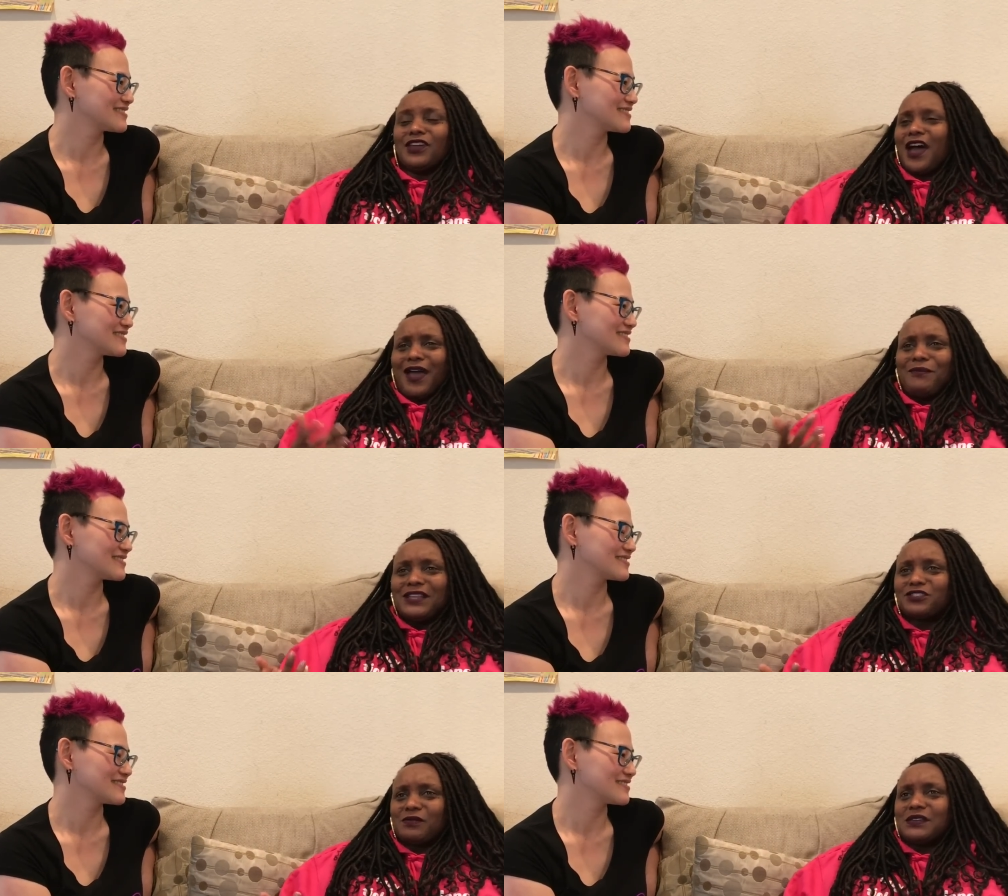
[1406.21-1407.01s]
Speaker 1: I
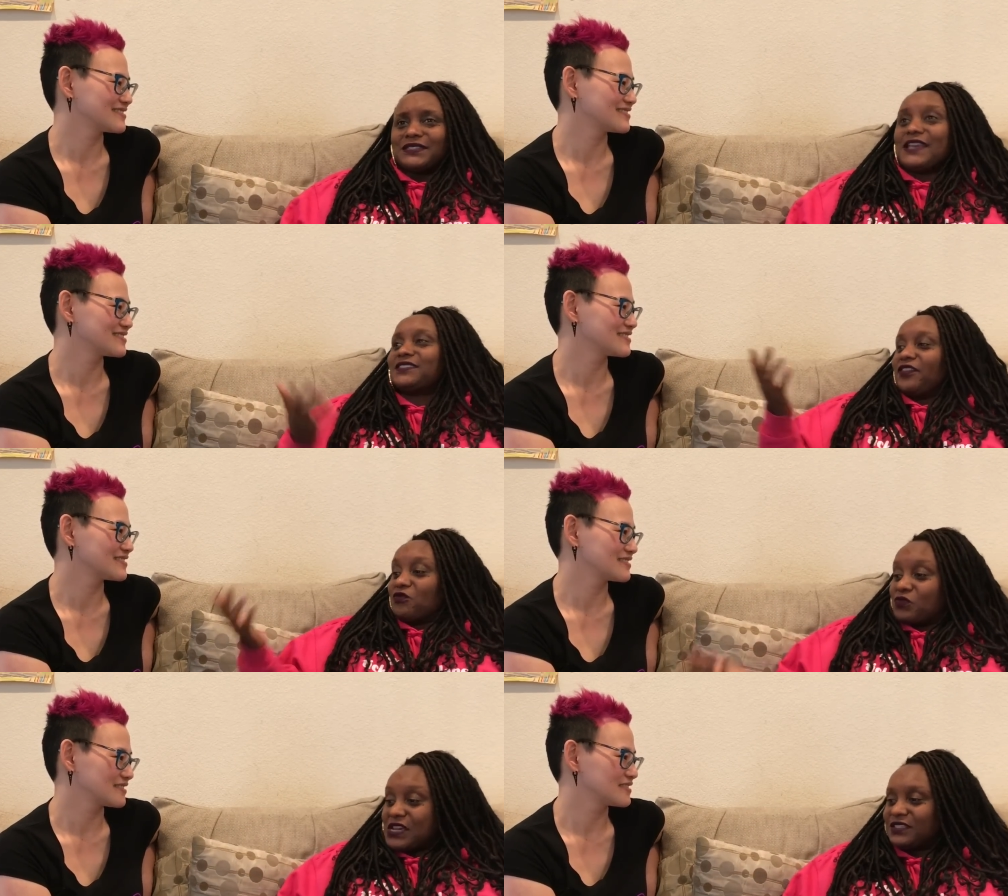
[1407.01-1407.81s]
made so many mistakes, and
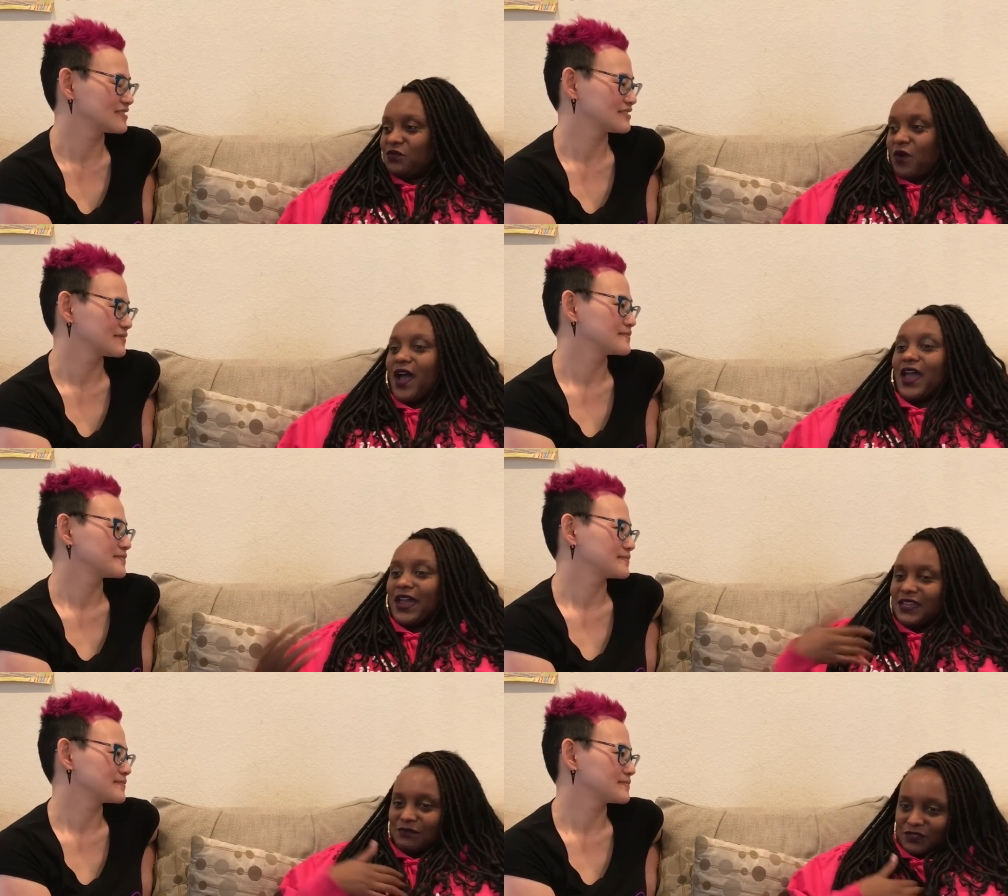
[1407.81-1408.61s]
the reason why
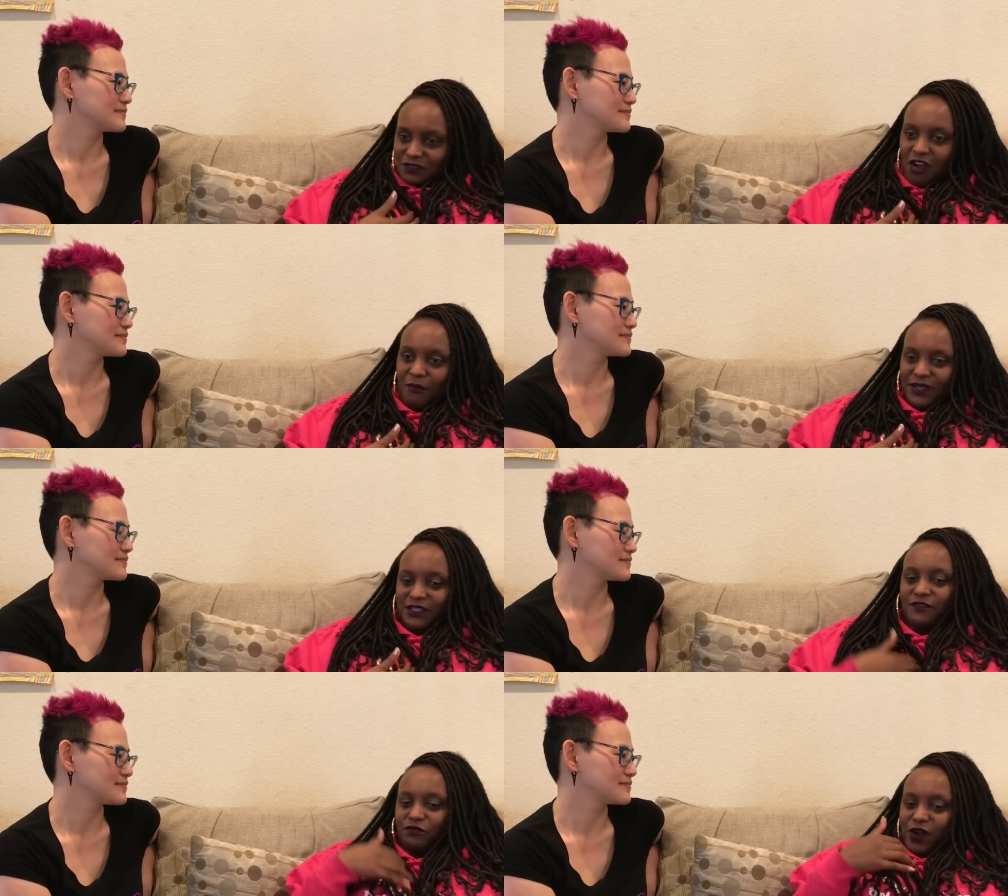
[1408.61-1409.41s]
I can call
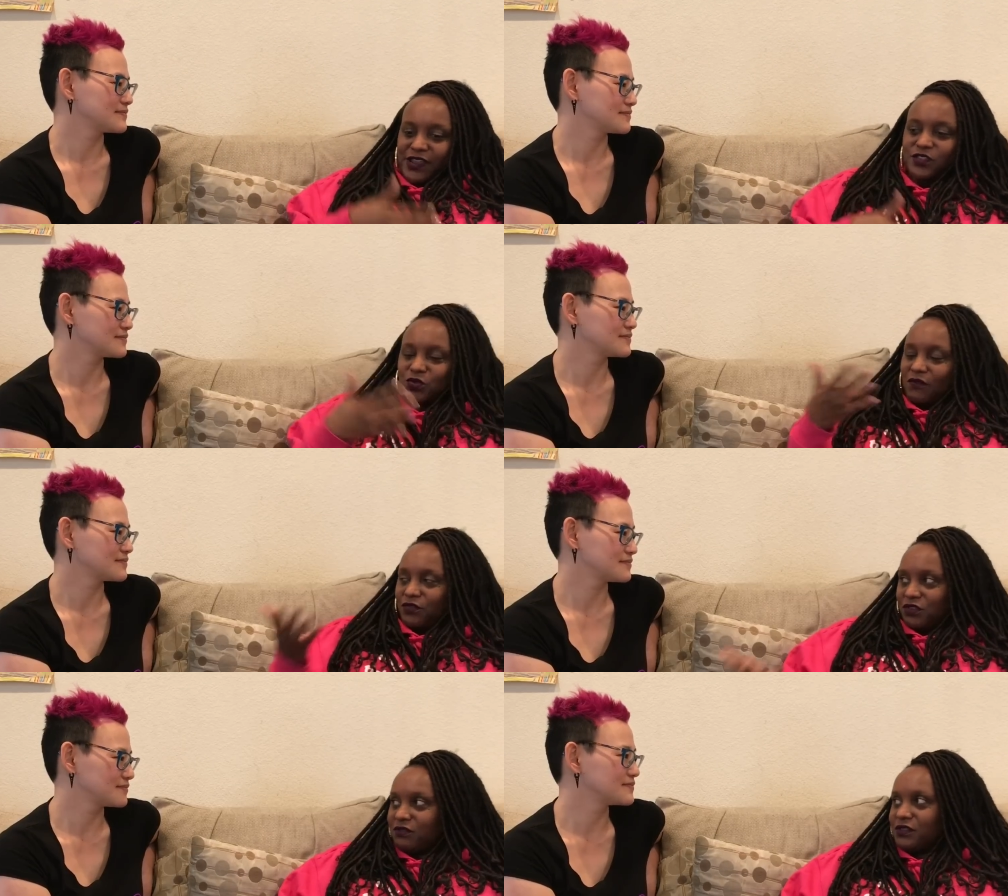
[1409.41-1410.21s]
myself Roni the
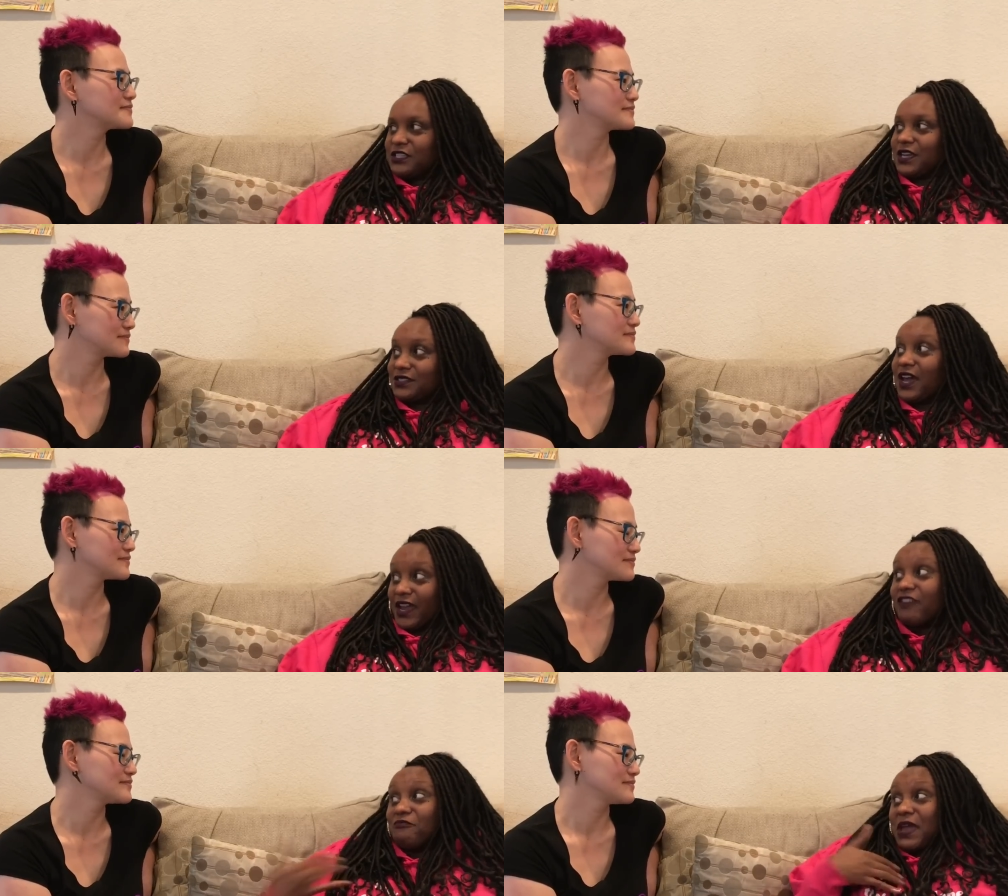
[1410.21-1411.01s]
Travel Guru is because I
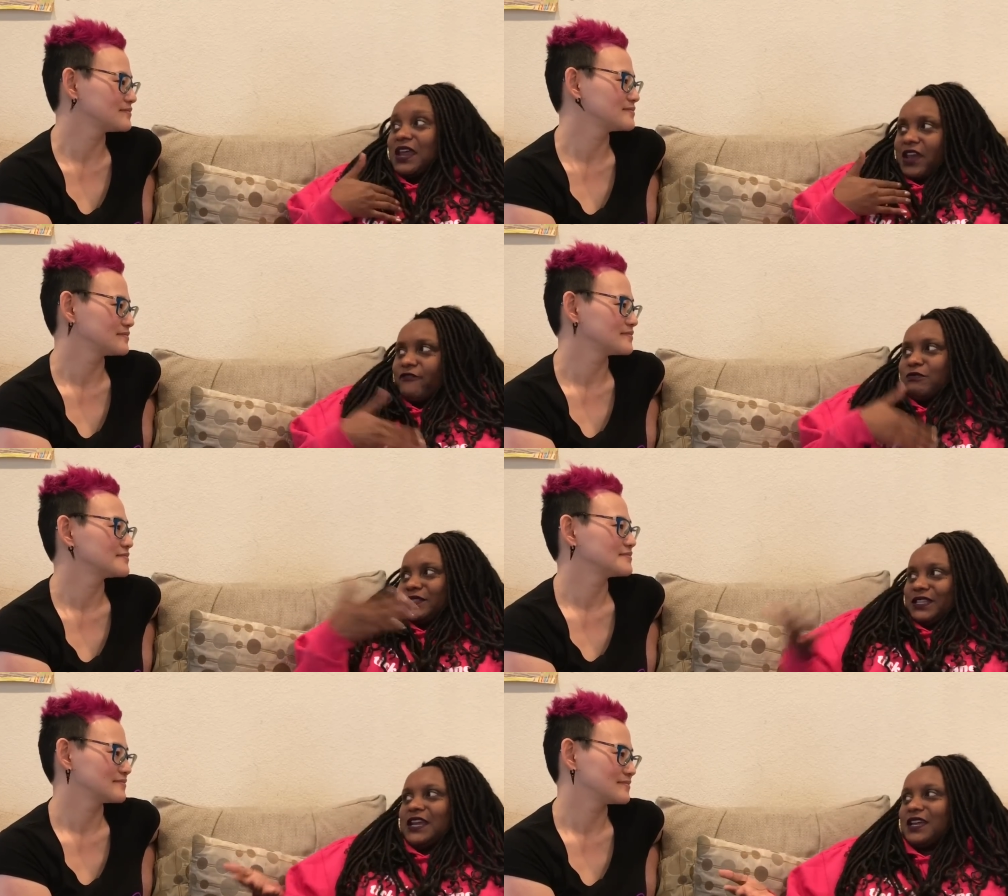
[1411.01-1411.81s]
have made every
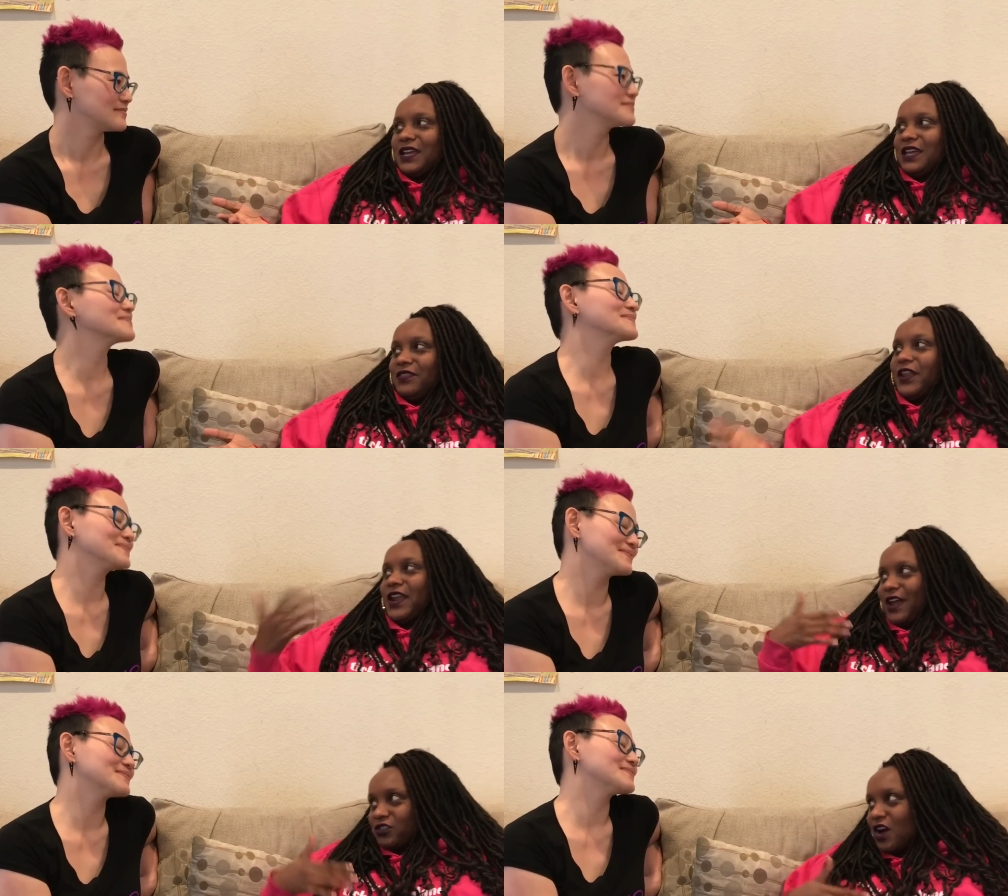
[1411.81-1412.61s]
mistake mm. that
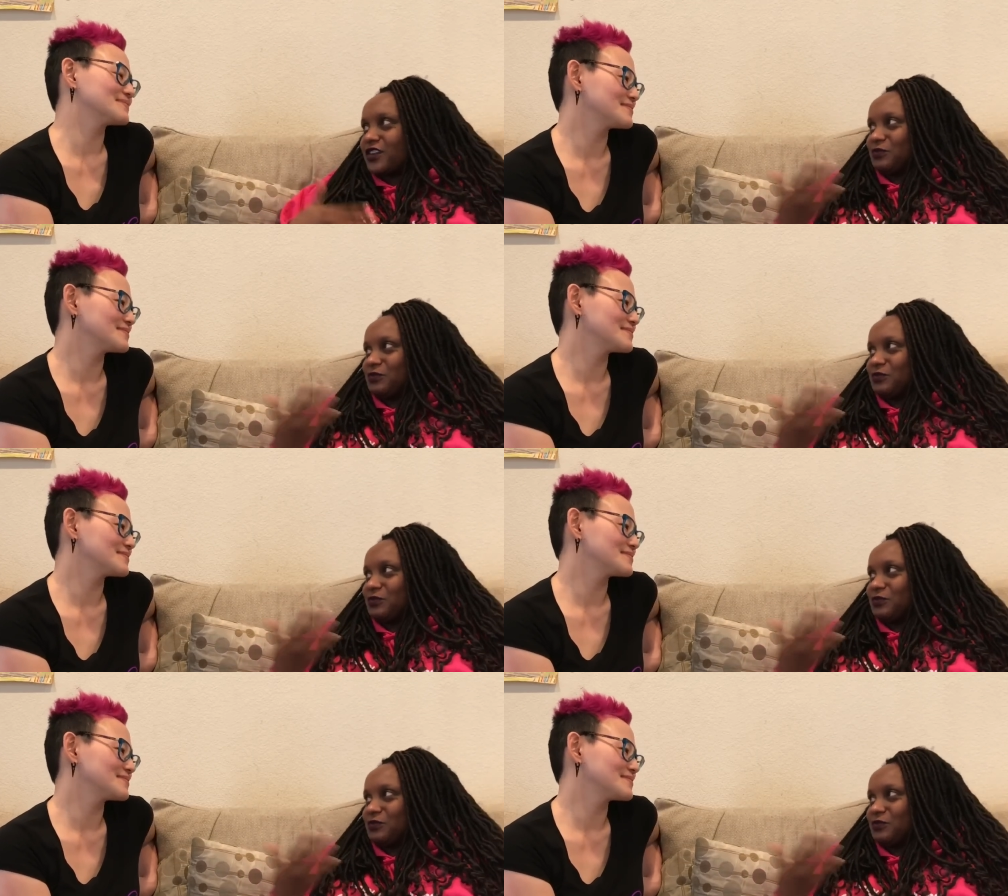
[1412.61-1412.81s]
I now mm. talk to